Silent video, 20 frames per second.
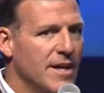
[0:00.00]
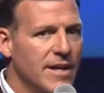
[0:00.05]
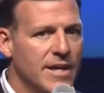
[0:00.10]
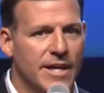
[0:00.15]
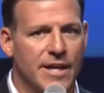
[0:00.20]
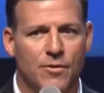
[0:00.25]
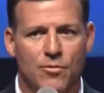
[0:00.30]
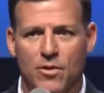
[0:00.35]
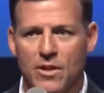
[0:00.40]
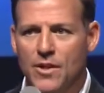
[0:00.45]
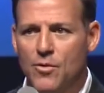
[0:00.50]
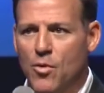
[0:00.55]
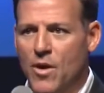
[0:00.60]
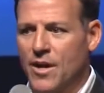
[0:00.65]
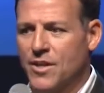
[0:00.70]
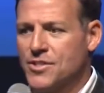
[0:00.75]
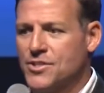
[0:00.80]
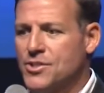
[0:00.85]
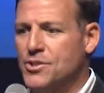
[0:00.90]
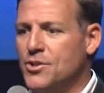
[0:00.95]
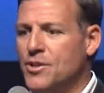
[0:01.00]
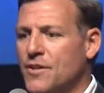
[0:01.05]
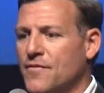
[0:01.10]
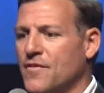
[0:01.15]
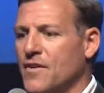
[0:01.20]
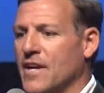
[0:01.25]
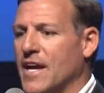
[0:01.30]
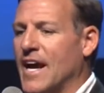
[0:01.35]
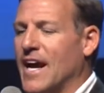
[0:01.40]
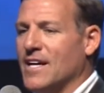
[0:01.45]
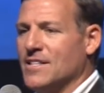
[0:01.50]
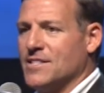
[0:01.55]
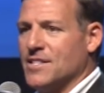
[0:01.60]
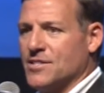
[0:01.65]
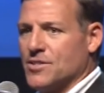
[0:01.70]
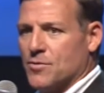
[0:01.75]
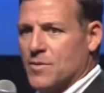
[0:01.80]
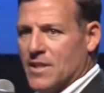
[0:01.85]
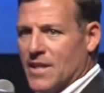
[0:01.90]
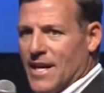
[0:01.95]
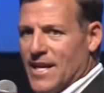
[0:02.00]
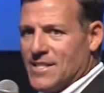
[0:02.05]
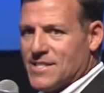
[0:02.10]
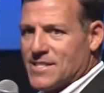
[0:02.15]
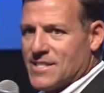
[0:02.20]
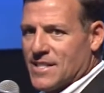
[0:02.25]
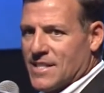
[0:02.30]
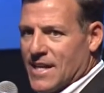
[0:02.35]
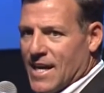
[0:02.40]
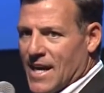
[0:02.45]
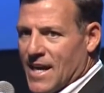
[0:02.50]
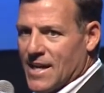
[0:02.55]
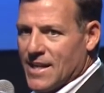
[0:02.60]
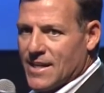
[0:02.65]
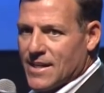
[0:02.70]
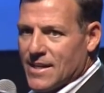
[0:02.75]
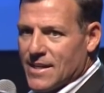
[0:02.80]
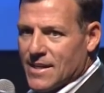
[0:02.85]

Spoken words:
he really wears two different hats as it relates to that.